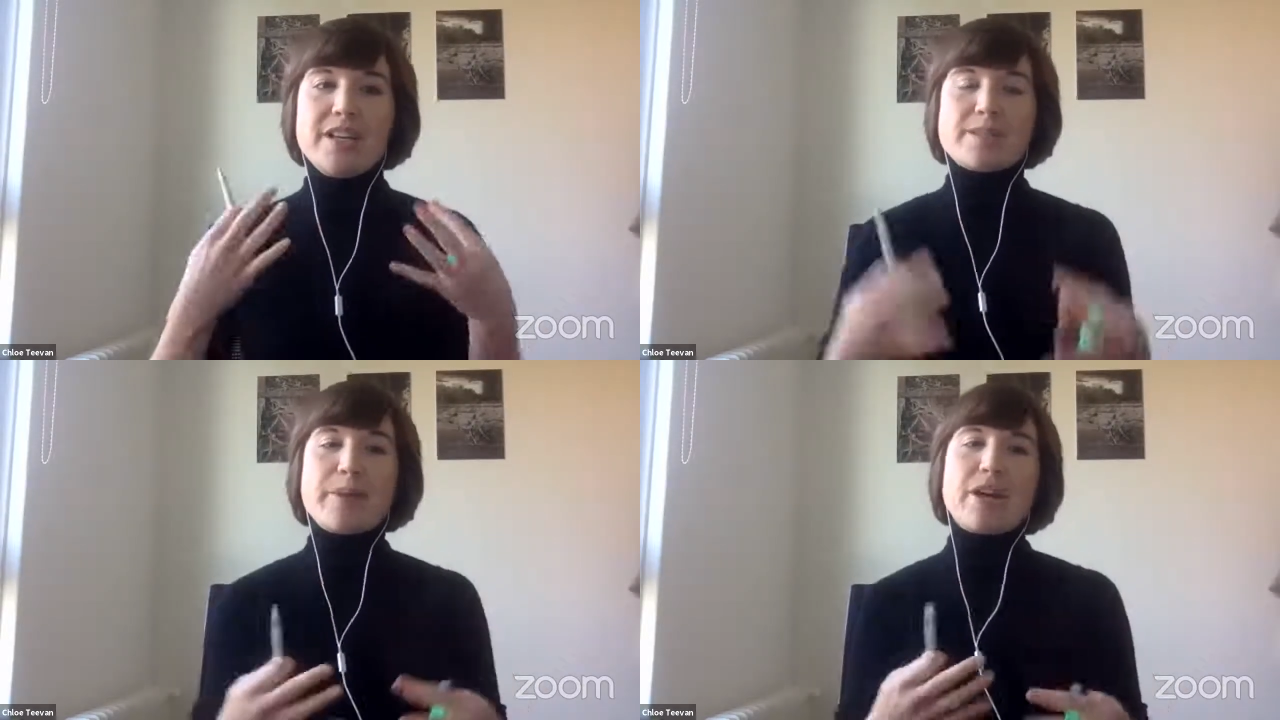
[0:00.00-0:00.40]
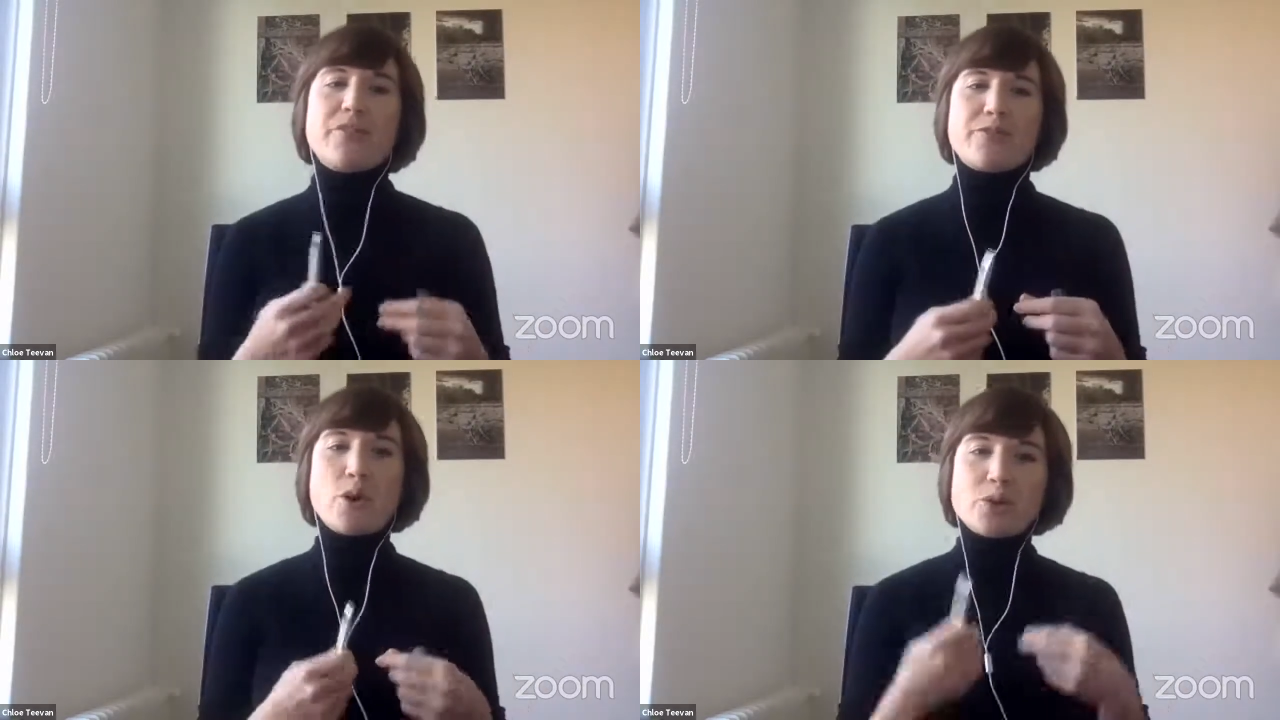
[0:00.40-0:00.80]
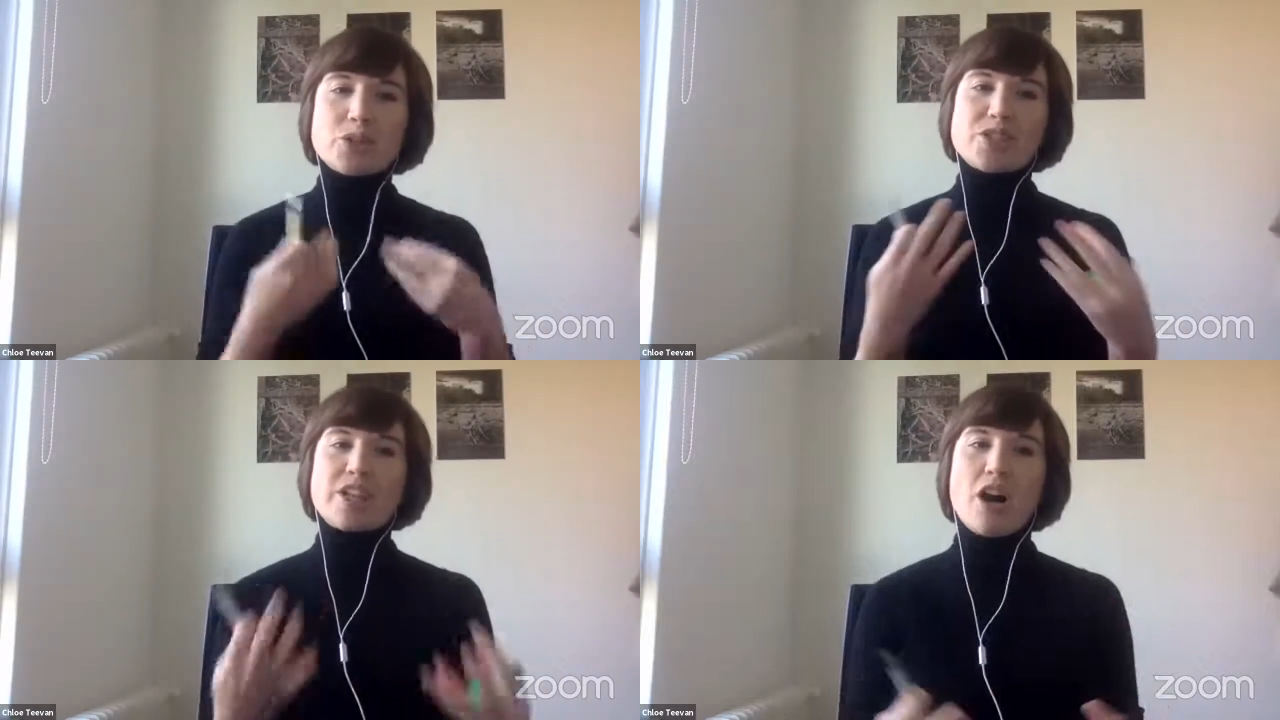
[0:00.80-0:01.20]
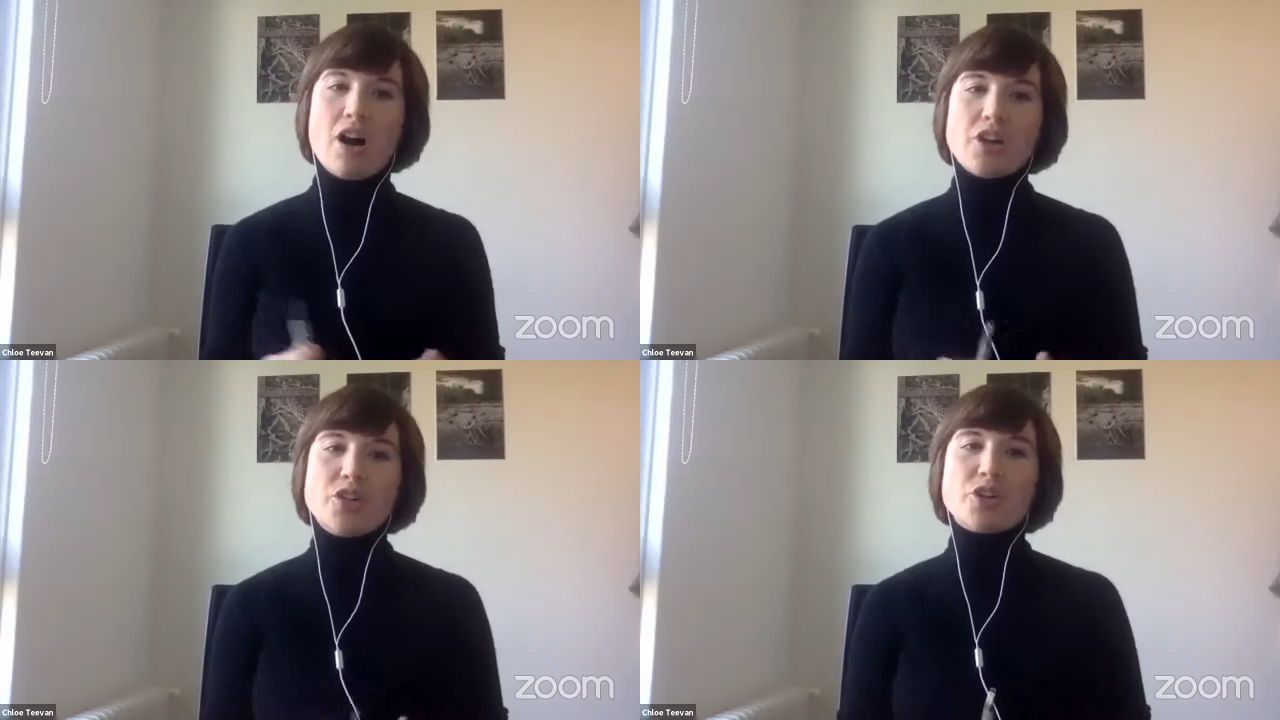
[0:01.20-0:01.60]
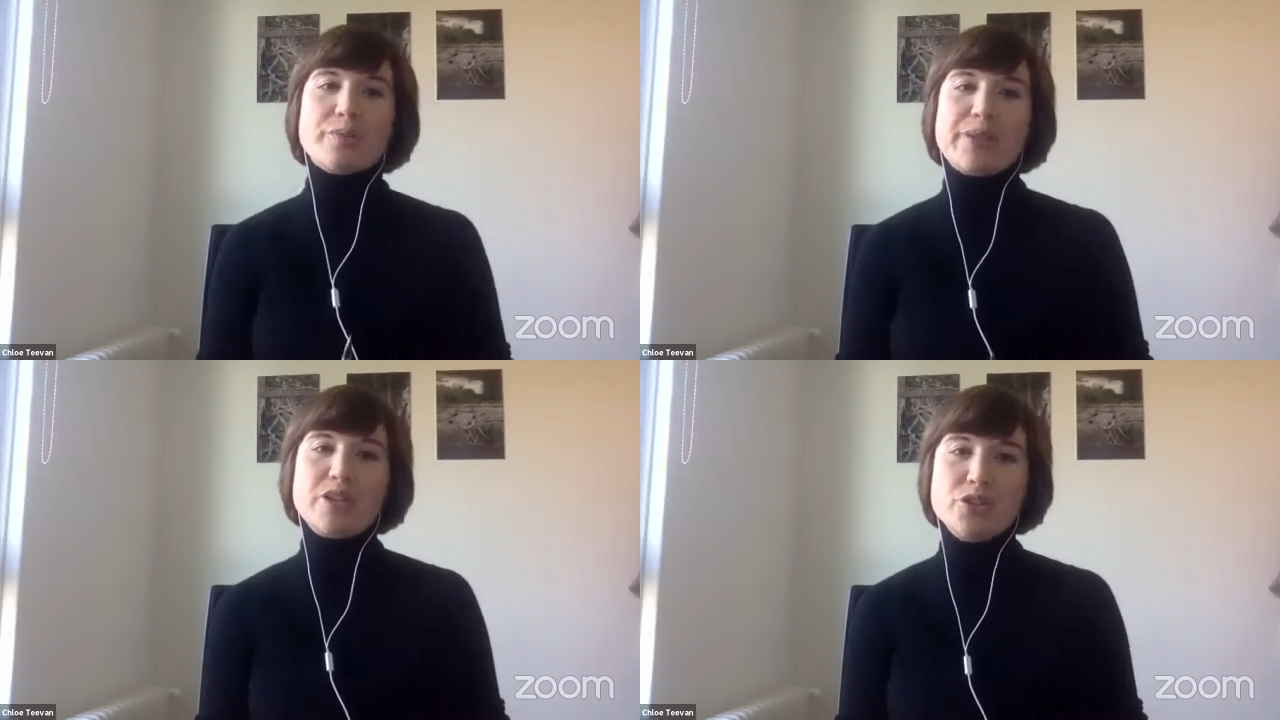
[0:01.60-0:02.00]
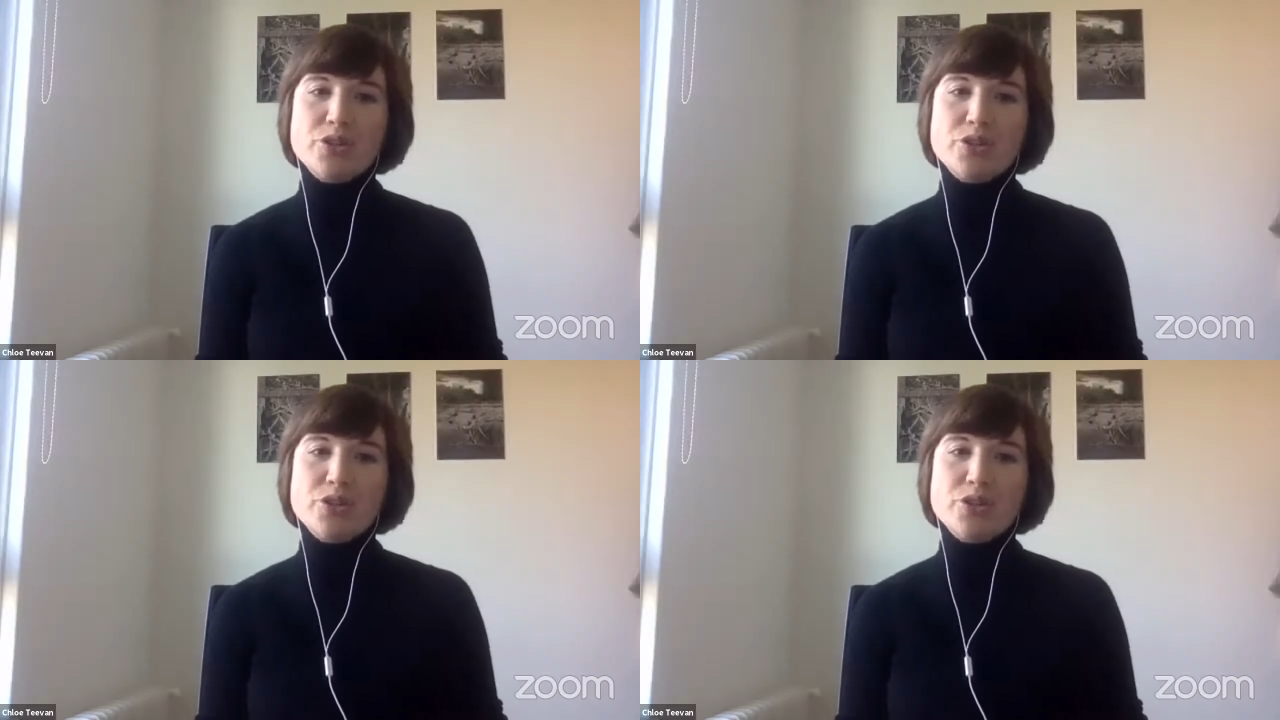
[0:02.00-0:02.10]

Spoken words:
about focusing on European